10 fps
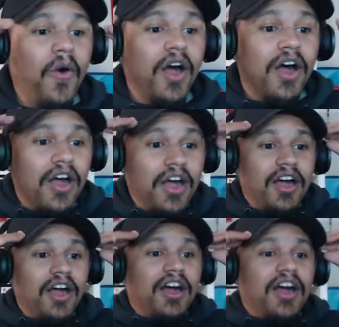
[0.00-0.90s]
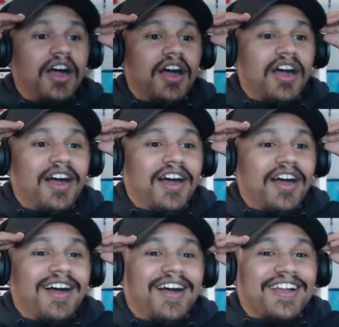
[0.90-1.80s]
when Klonoa Phantasy
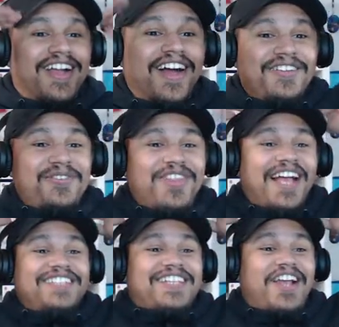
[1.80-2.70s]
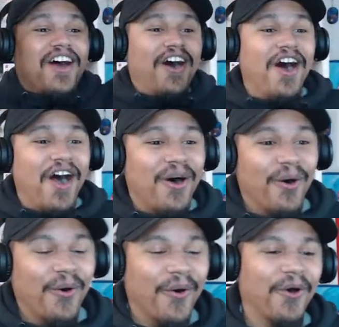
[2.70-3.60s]
Reverie Series Let's go. on
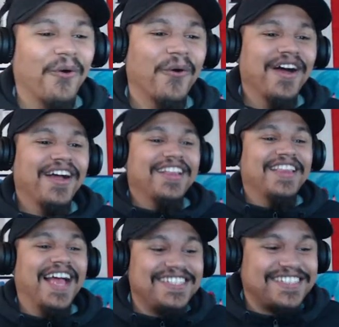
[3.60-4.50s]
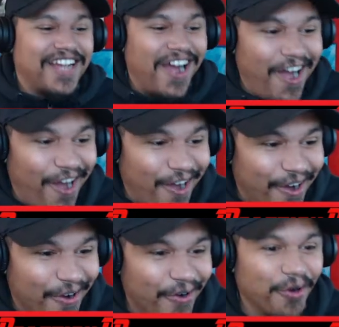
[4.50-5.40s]
Nintendo Switch July Let's go,
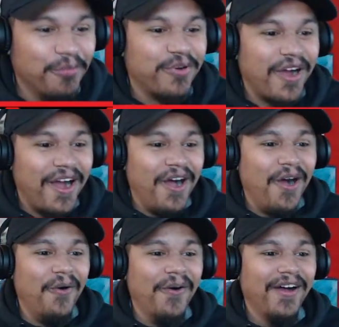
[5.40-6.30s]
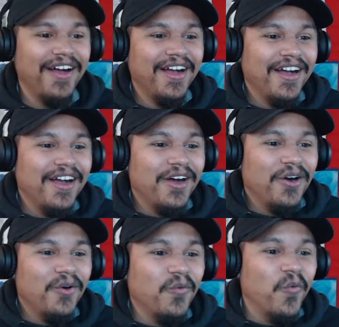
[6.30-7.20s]
bro!
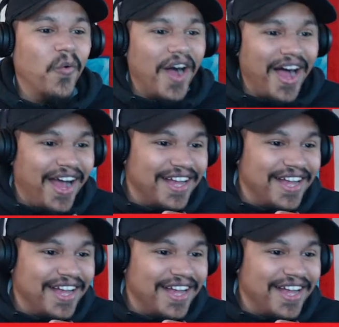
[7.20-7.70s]
What?